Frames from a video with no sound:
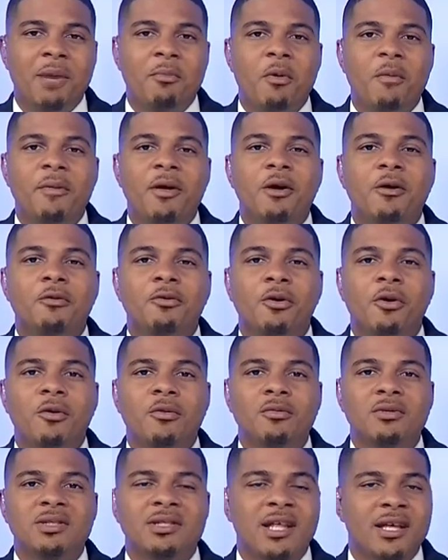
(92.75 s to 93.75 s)
I'm Ramiko
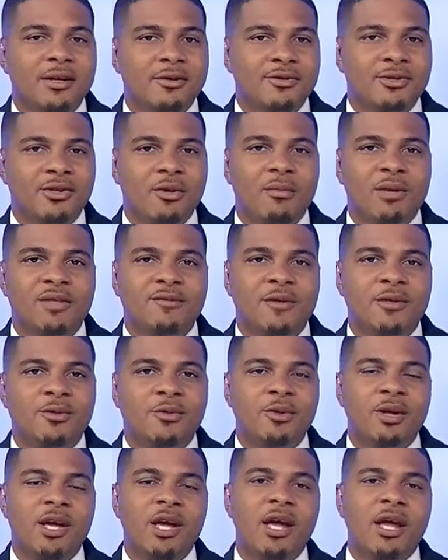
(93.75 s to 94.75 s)
Knowles. Thank you so much for
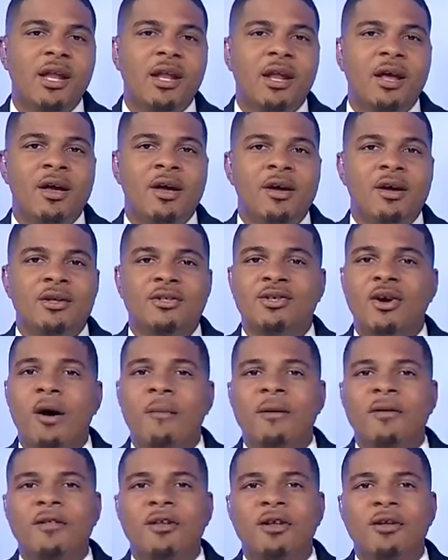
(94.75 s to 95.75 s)
tuning in.
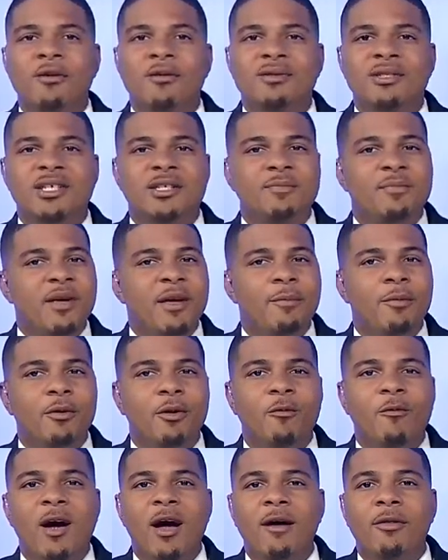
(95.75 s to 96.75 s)
Topping the news as
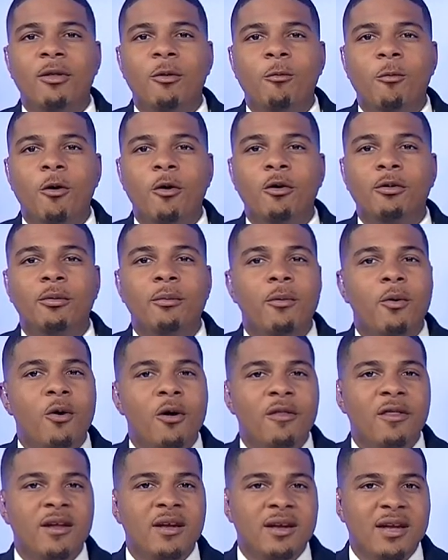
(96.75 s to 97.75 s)
people around the world
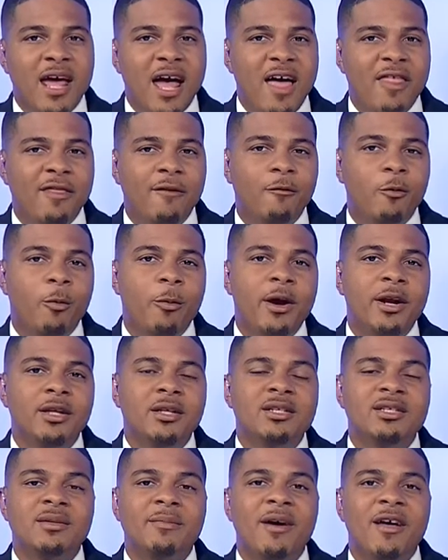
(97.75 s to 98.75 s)
mourn the death of Queen
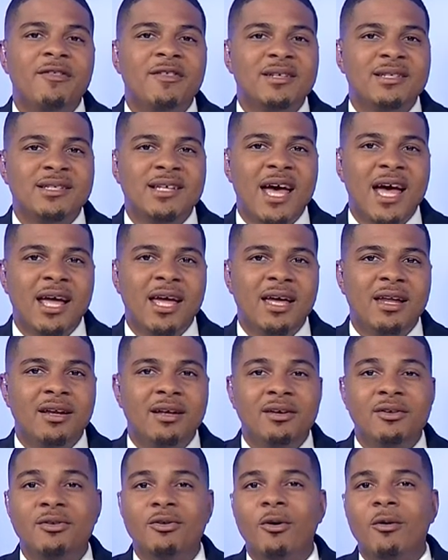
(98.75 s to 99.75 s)
Elizabeth II.
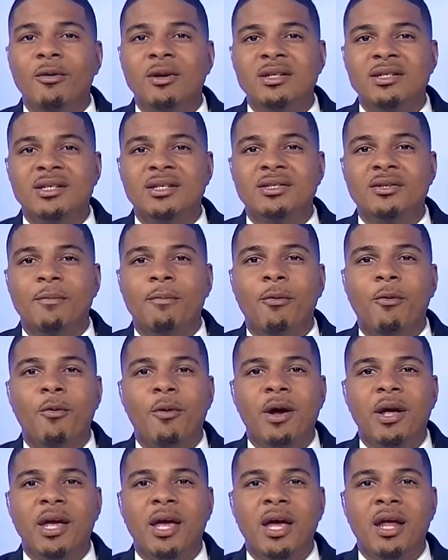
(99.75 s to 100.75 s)
Condolences are
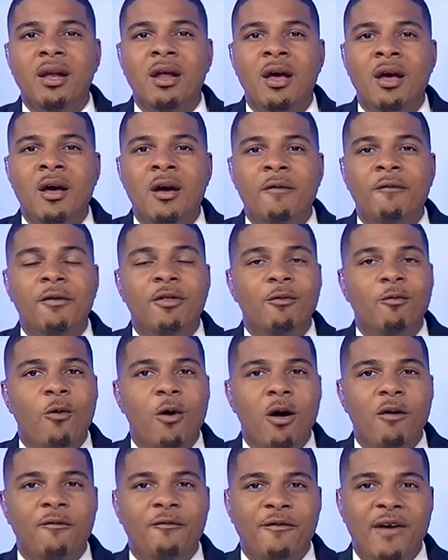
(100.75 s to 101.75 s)
pouring in for the
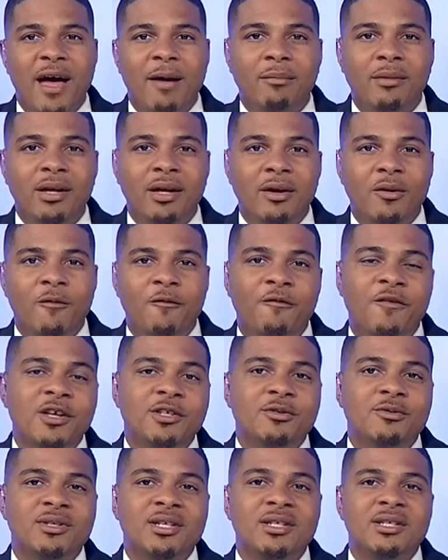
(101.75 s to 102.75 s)
royal family.
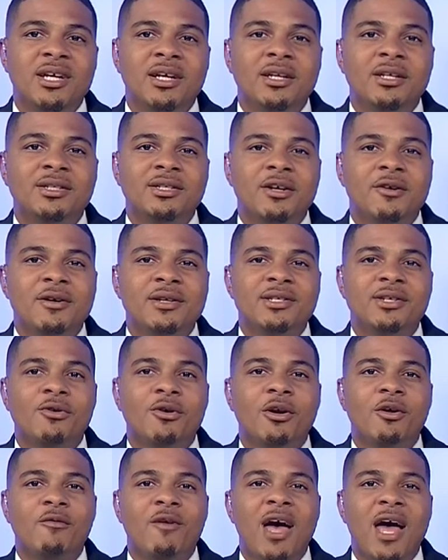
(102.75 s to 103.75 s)
Officials and dignitaries here
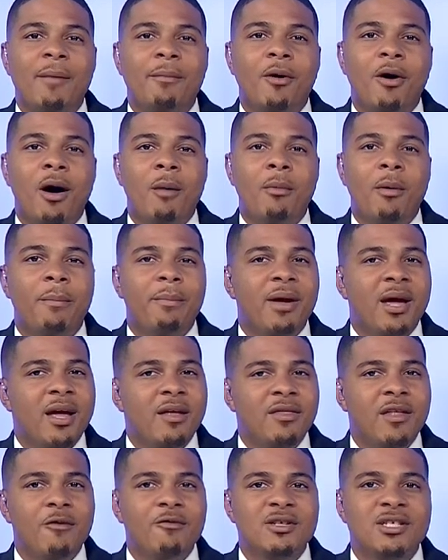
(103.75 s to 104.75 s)
on Grand Bahama
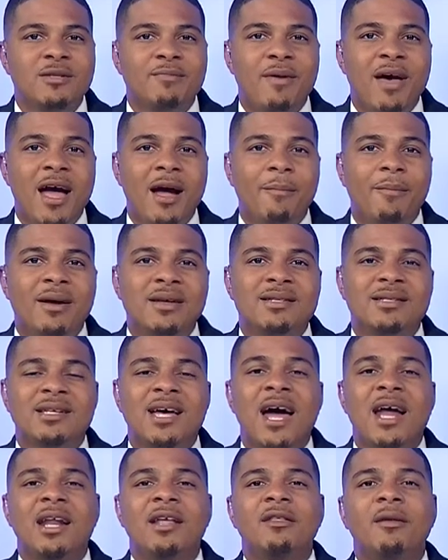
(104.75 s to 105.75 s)
paid their respect by
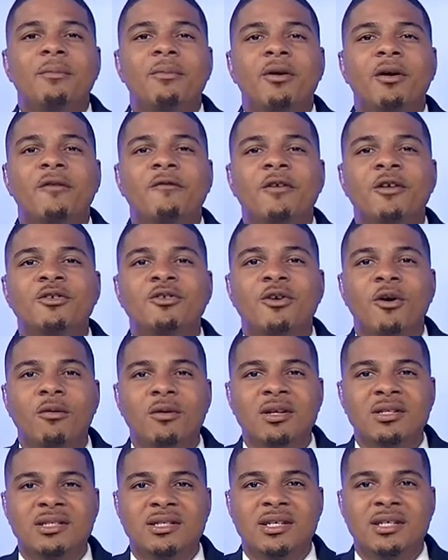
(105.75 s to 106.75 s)
signing the Book of
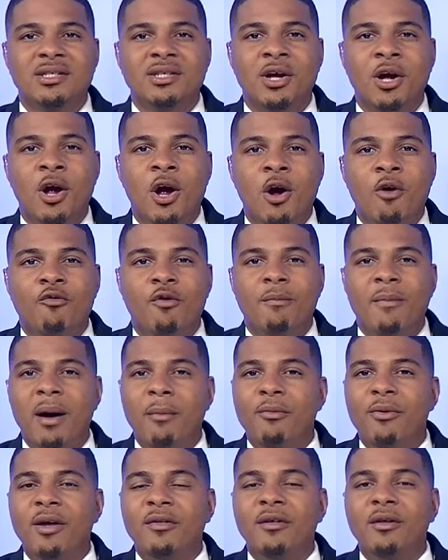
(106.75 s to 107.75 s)
Condolences,
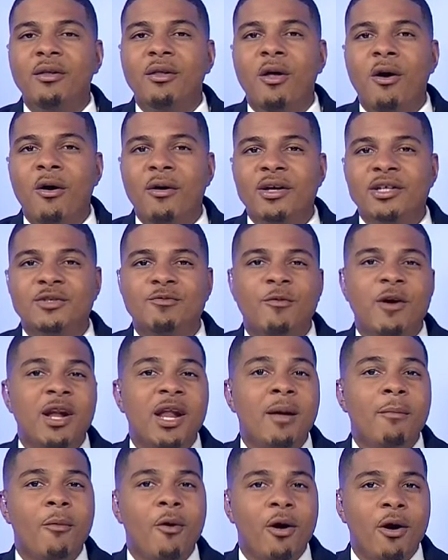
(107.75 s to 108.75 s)
remembering the longest
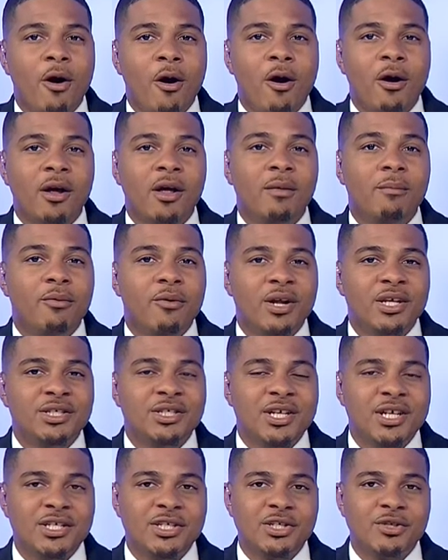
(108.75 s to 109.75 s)
reigning monarch in
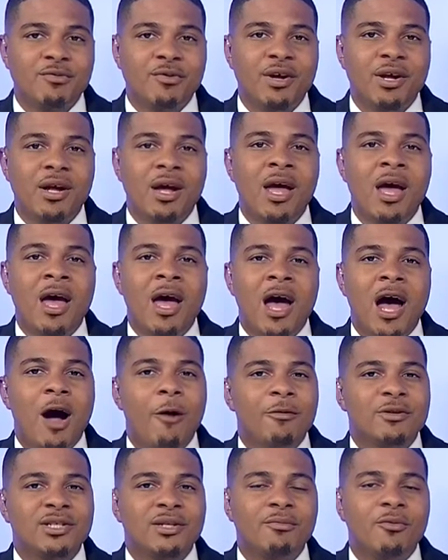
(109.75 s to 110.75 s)
British history.
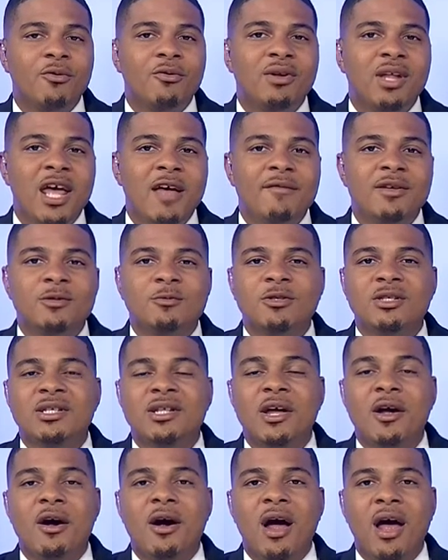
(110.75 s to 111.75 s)
Our Simone Davis was
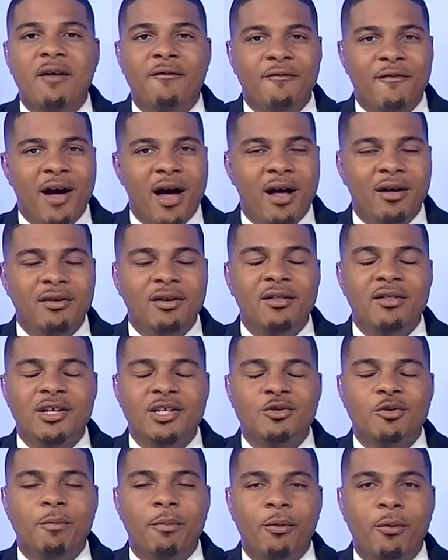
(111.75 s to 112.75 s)
there and filed
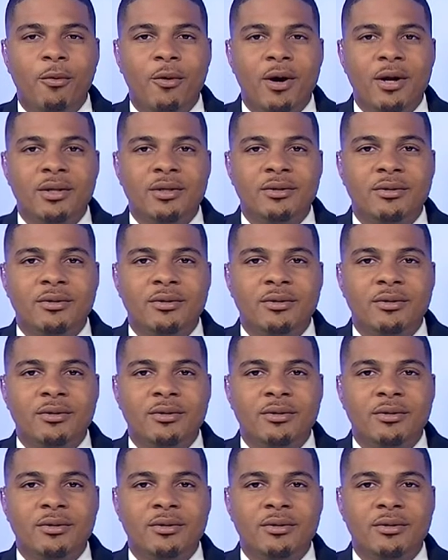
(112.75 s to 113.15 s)
this report.